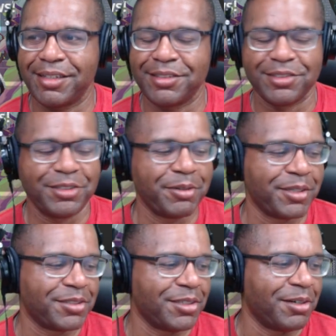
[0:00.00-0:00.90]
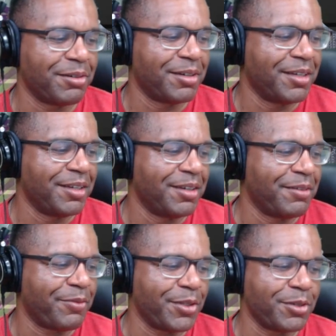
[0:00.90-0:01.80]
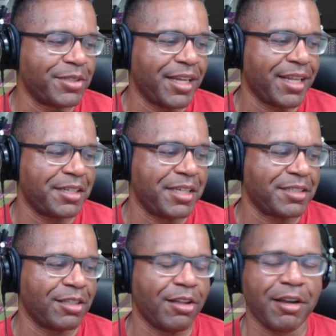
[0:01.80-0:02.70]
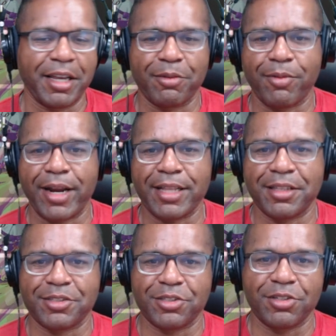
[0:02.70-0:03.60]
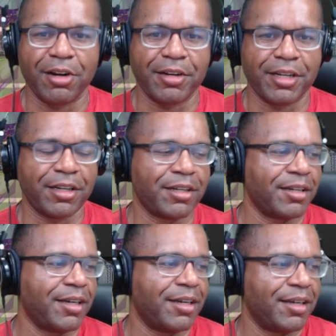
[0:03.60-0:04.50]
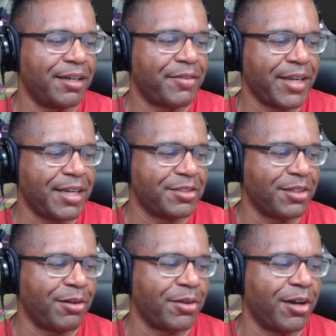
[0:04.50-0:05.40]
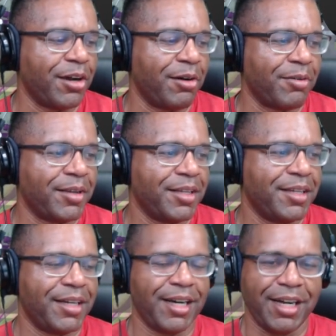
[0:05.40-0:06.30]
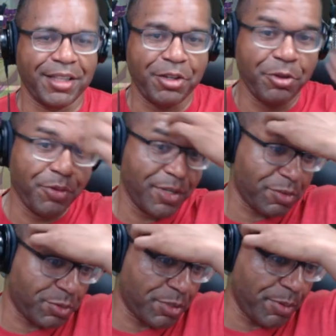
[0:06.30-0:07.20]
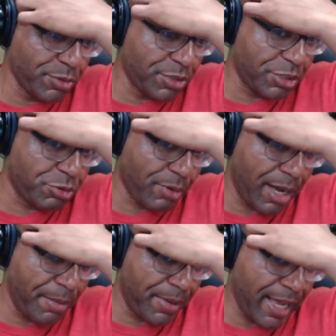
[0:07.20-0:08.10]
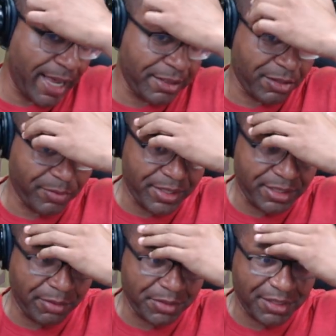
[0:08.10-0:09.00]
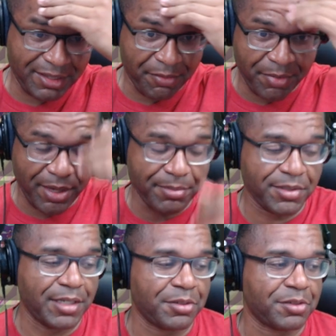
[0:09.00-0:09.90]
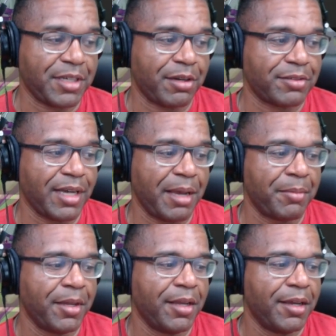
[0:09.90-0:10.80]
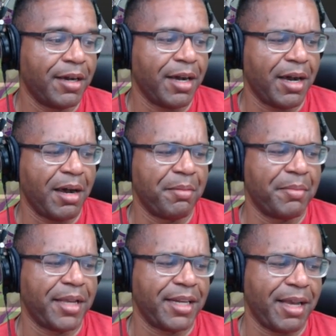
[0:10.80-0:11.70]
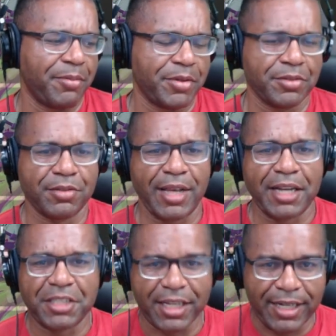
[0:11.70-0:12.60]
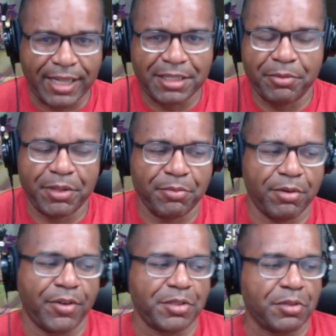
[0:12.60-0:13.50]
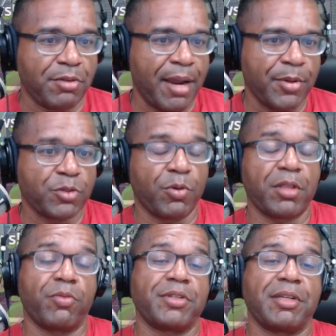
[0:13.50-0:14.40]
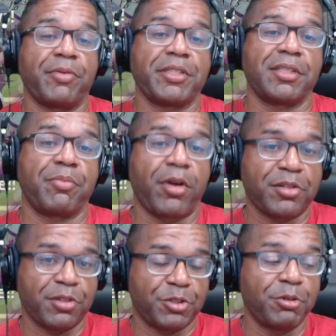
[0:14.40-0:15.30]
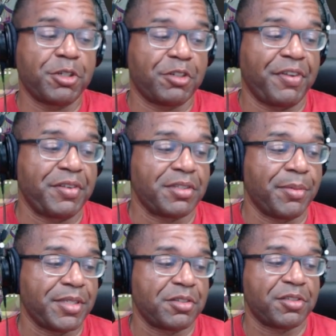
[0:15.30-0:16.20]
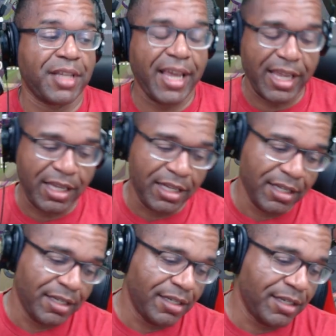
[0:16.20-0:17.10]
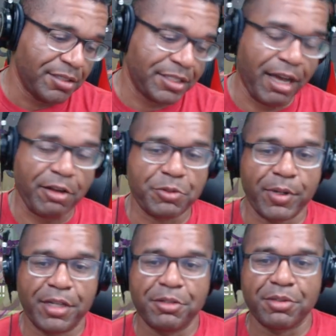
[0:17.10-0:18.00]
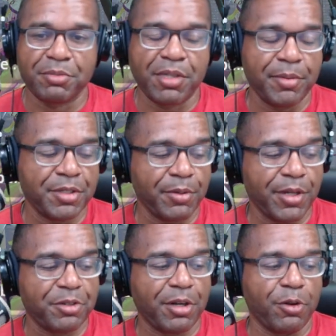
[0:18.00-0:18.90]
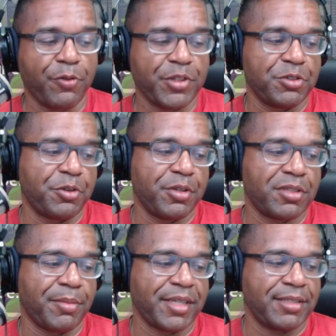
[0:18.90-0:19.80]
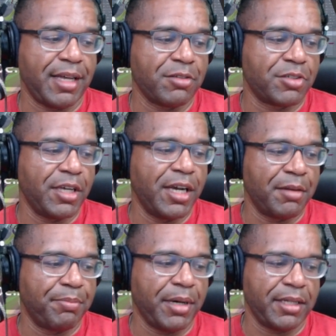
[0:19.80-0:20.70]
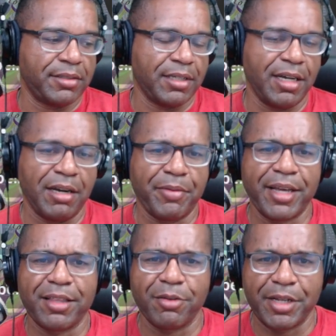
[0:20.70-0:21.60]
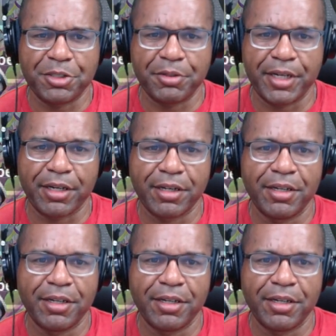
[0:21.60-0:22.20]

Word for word: Stewart. So for those that didn't get a chance to log in right at the start here, if you guys don't know, the new units were supposed to drop at the reset, which is 7 p.m. Central Standard Time. And I was actually connecting with one of our subscribers, one of the ones that recently brought us our 250 summon essentials, to say, hey, Childish, we're going to do some summons here. We're going to try to go for these new units. And I'm like, sounds good, but we got a little issue here,